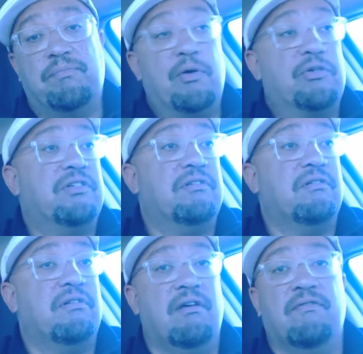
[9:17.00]

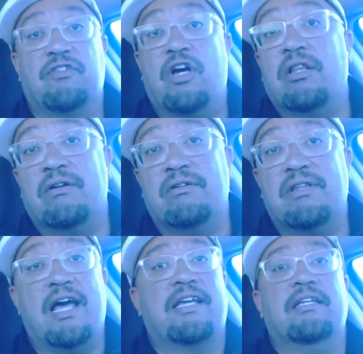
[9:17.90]
person of color
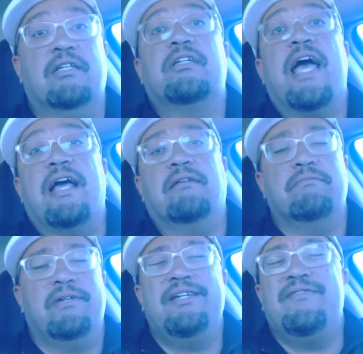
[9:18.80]
that I could look at.
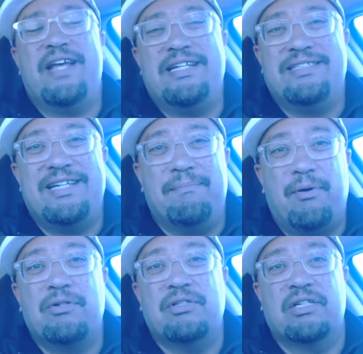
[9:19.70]
I even hate saying
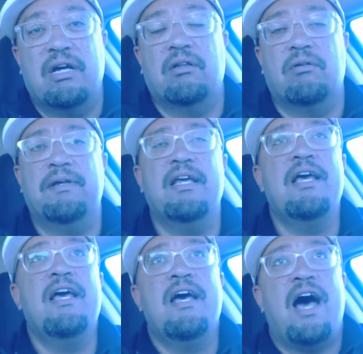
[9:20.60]
person of color, but
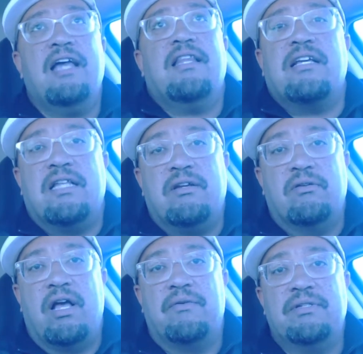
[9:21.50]
I like
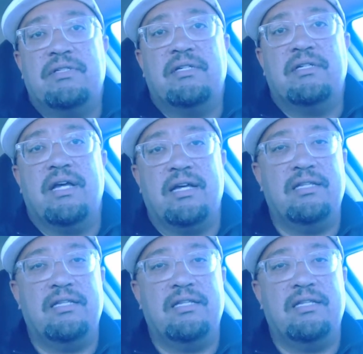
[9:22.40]
Lando Calrissian.